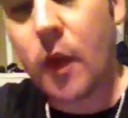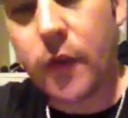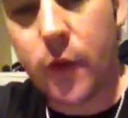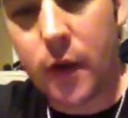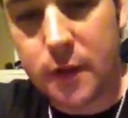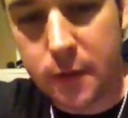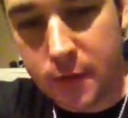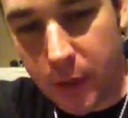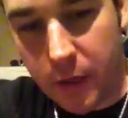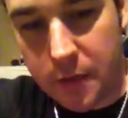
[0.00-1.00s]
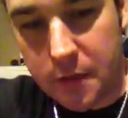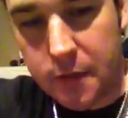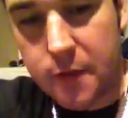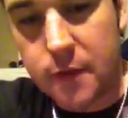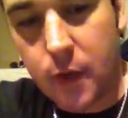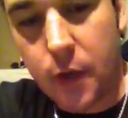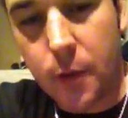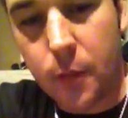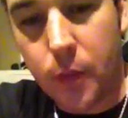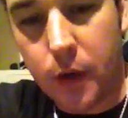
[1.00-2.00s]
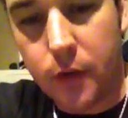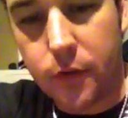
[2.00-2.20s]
As far as comparisons, compared